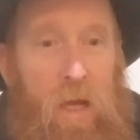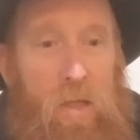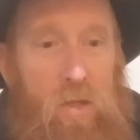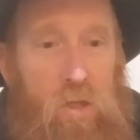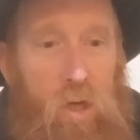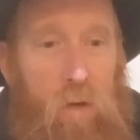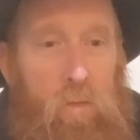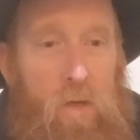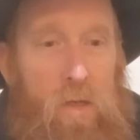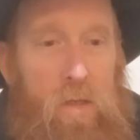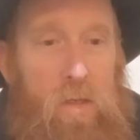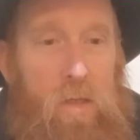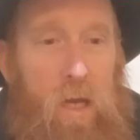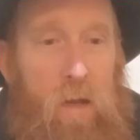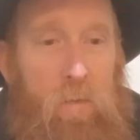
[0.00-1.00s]

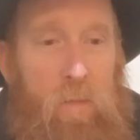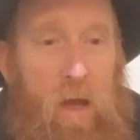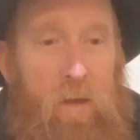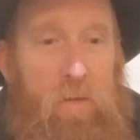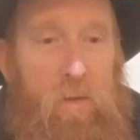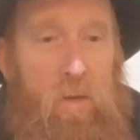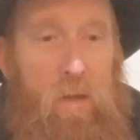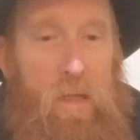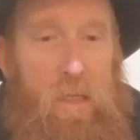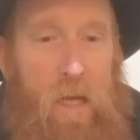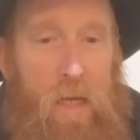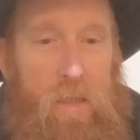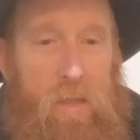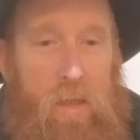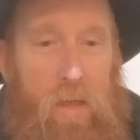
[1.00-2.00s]
Thomas and Matthew, the
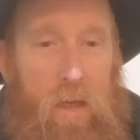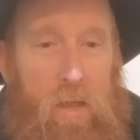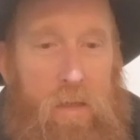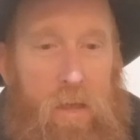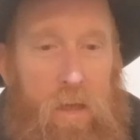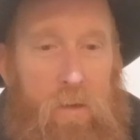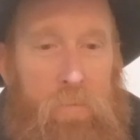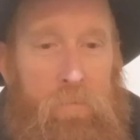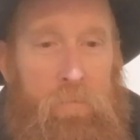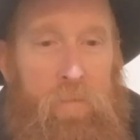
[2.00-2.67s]
tax collector,